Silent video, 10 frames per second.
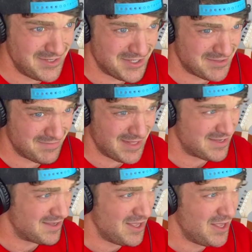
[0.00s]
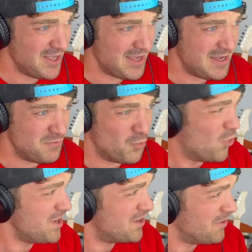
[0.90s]
Just like, in
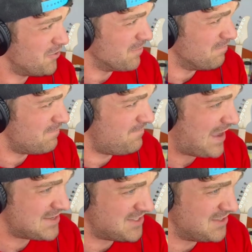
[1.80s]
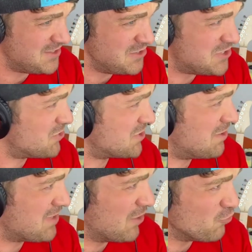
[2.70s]
what other facet do you store
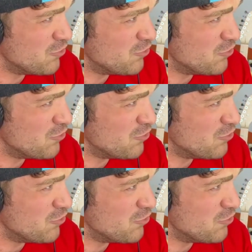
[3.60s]
something at